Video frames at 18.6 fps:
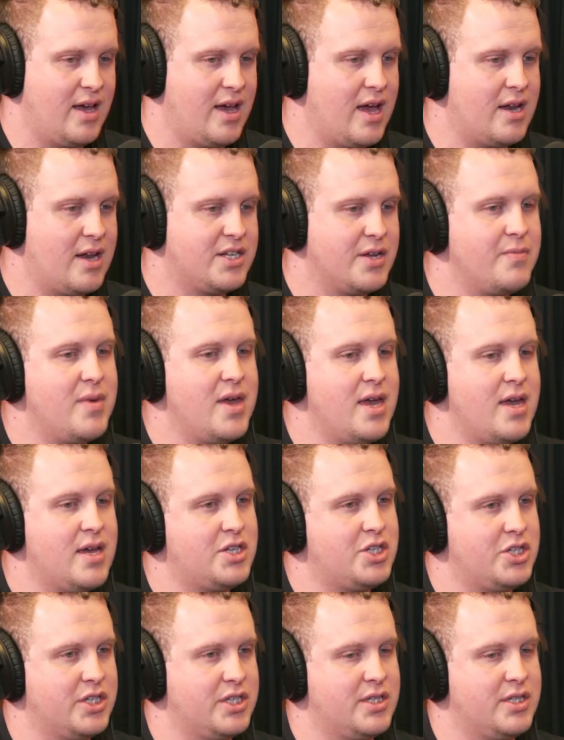To me, it's
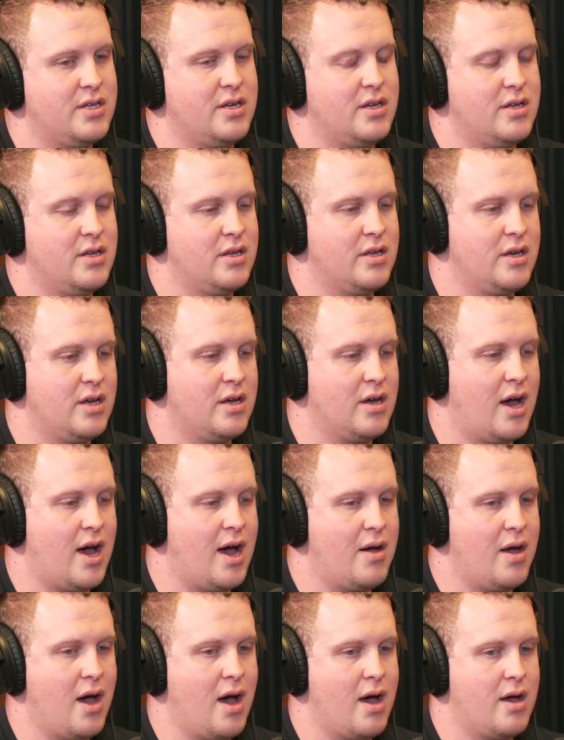just,
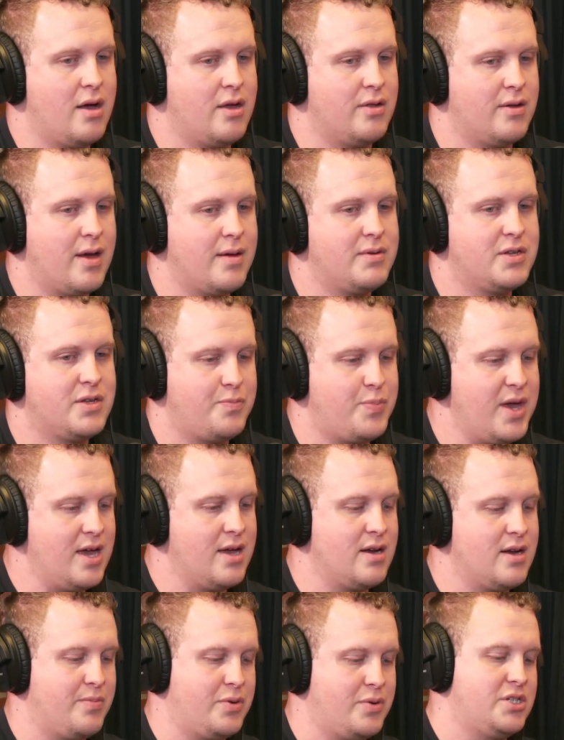to be
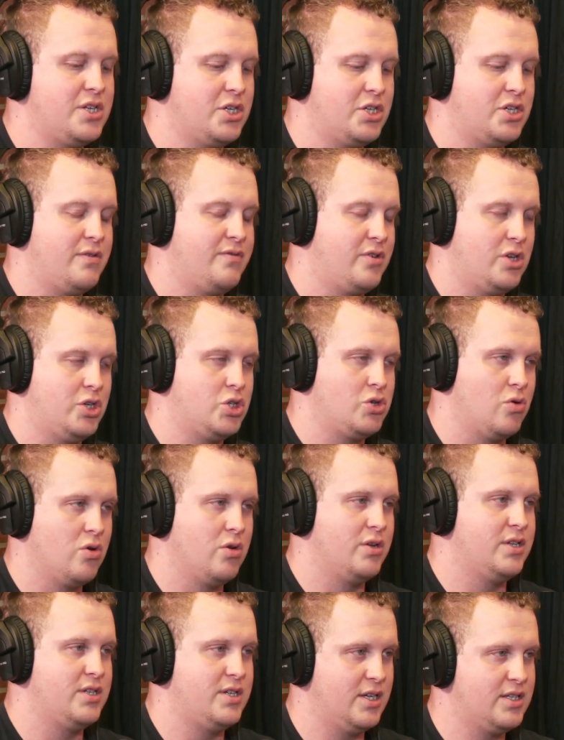in a position of control
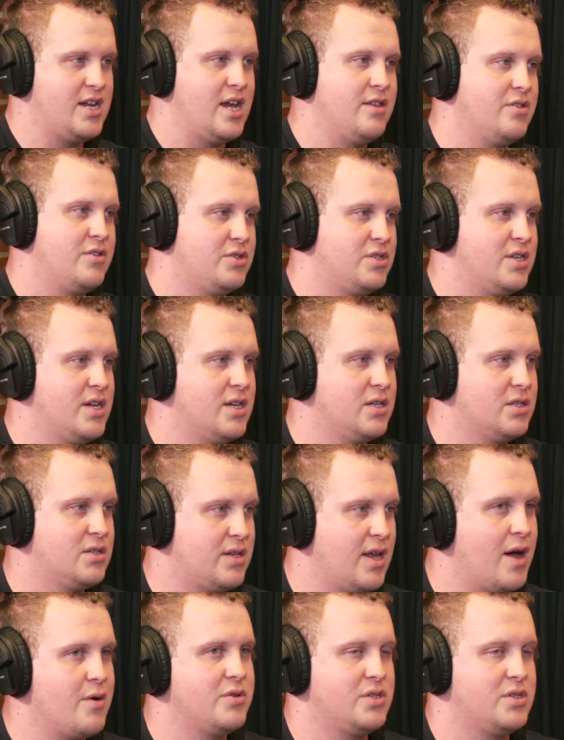to dictate those things,
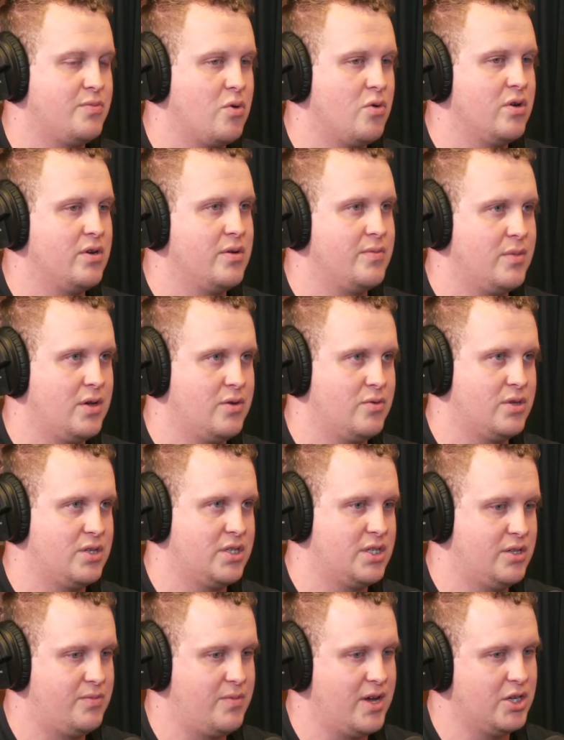that was important to me, was
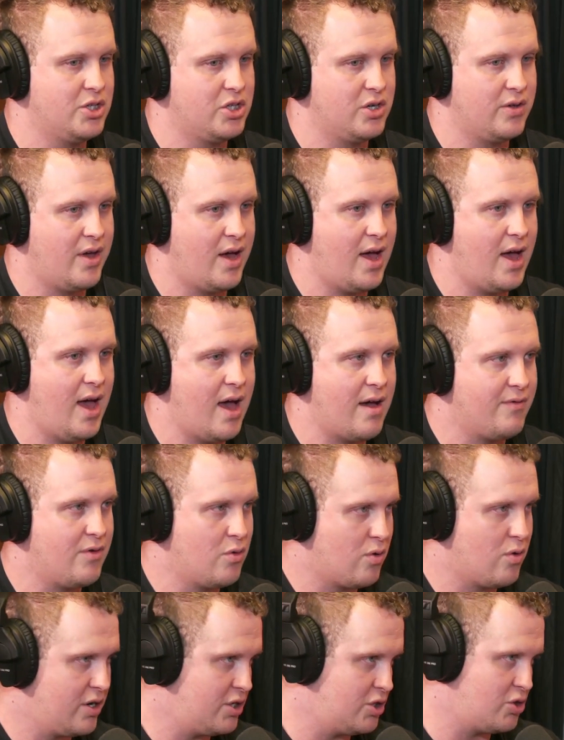to make sure that
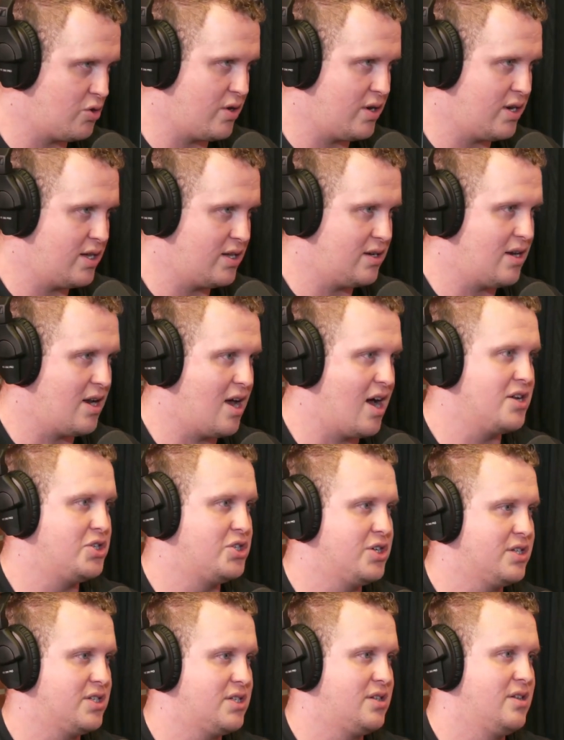everyone enjoyed it, not
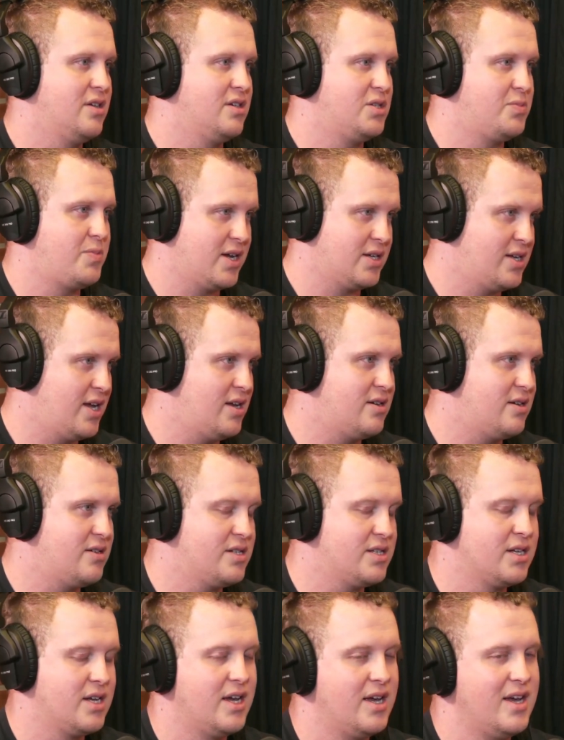just the
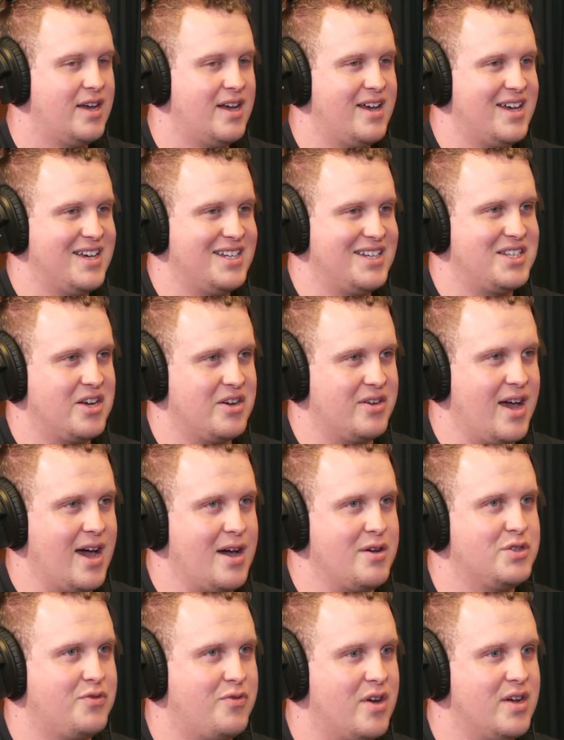spectators. So yeah, it
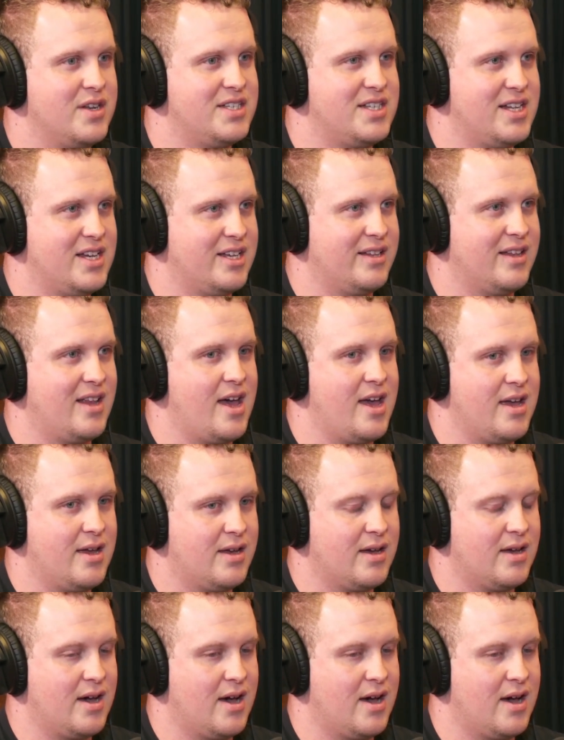was fun seeing like,